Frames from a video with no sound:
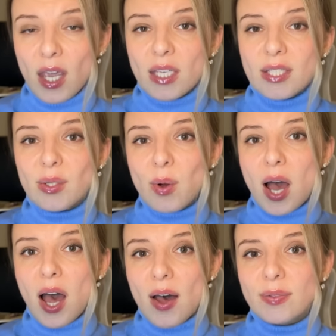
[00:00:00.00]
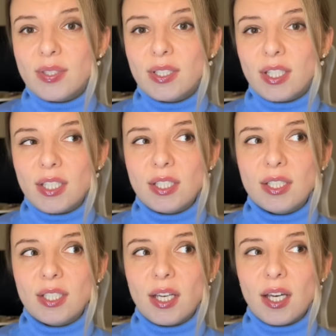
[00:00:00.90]
So after
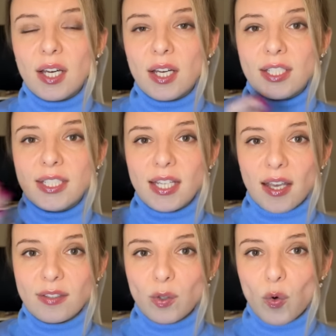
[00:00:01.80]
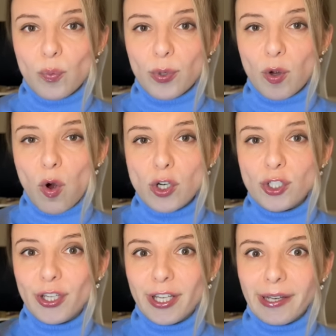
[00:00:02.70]
this death of
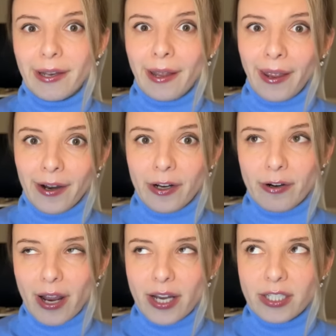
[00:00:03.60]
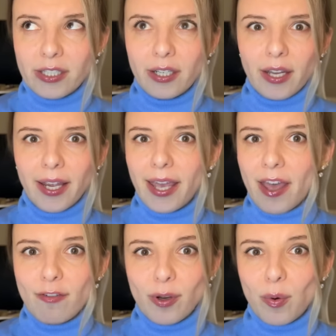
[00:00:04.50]
Prigozhin in an air crash, and like
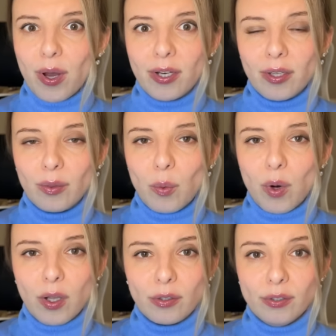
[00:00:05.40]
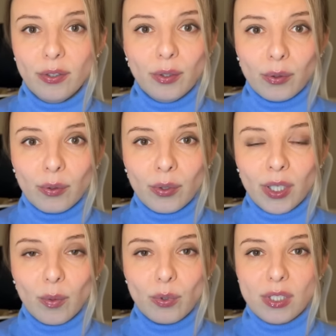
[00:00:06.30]
everyone in the world knew
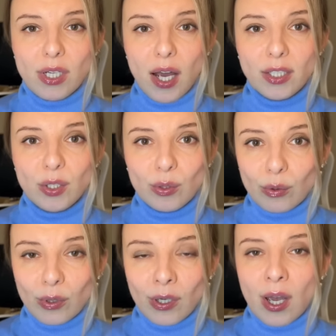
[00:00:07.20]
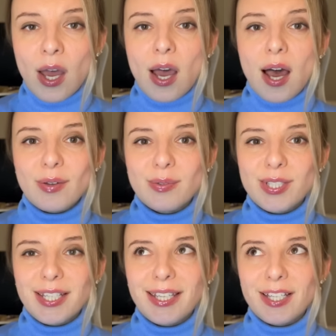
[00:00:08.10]
he would die soon
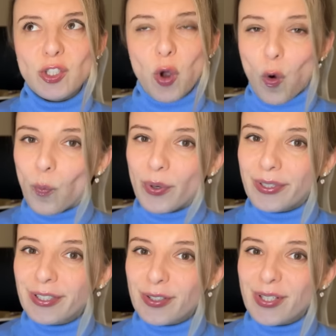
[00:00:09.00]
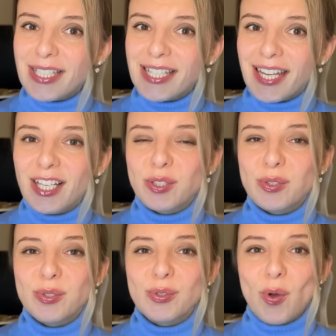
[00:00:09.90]
after his open critique
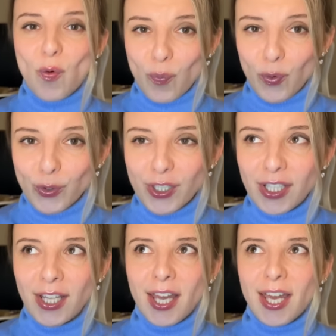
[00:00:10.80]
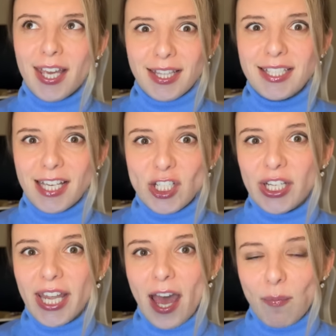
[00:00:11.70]
of Putin, and this
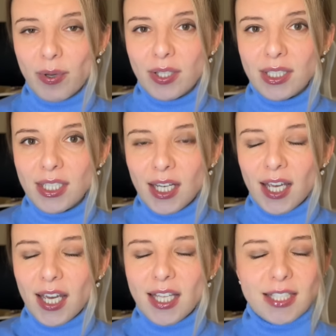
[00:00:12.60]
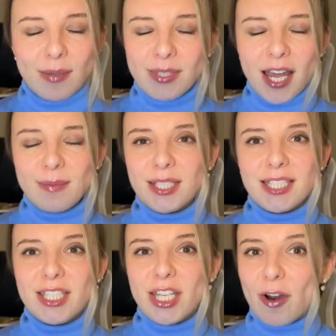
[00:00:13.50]
actually happened. And sometimes
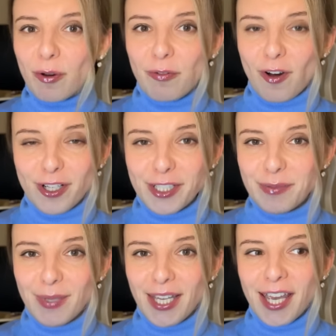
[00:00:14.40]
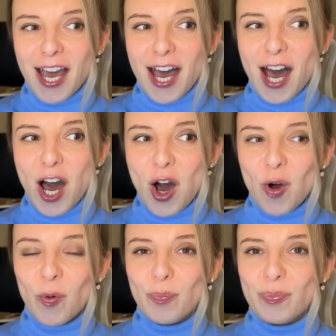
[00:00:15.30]
it terrifies me
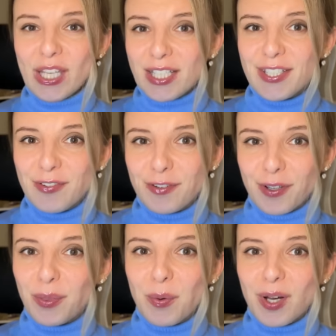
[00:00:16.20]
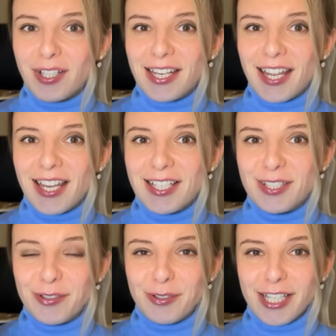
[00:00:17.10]
how indifferent the world is.
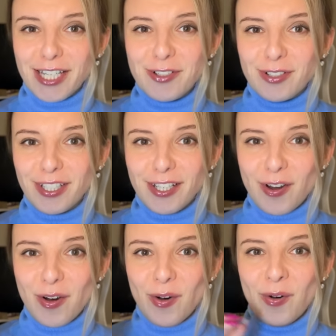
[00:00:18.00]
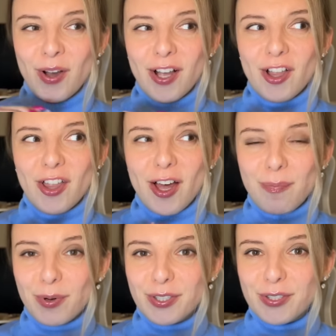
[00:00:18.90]
You literally know a
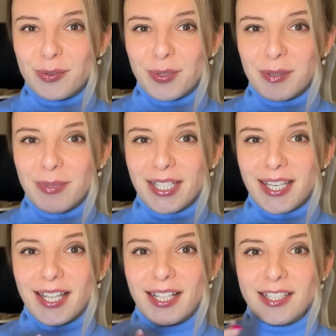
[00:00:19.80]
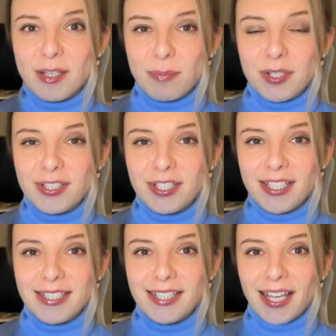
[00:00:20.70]
person will be killed, a person
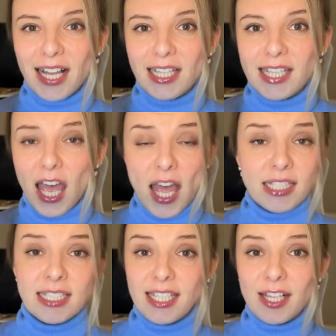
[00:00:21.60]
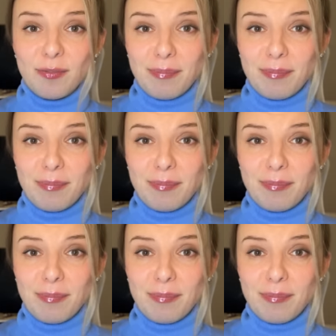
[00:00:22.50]
is killed, and still